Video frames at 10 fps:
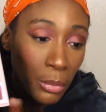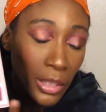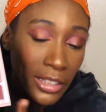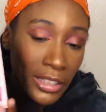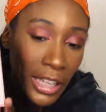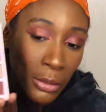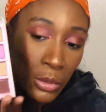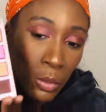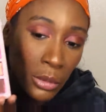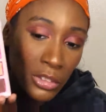but that
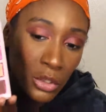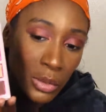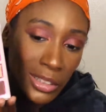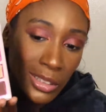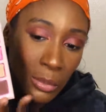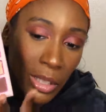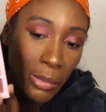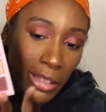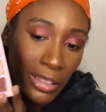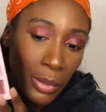was what was unique to me
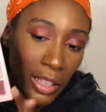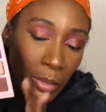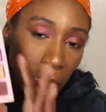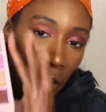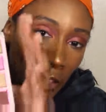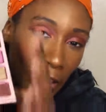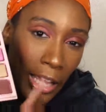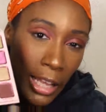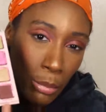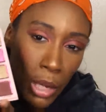about this palette, the fact that
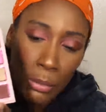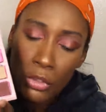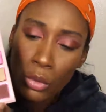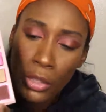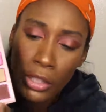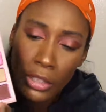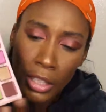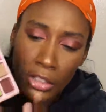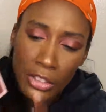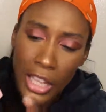they added pops of green
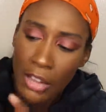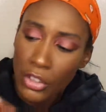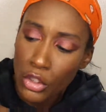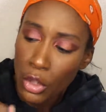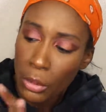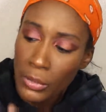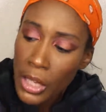instead of just having, you know,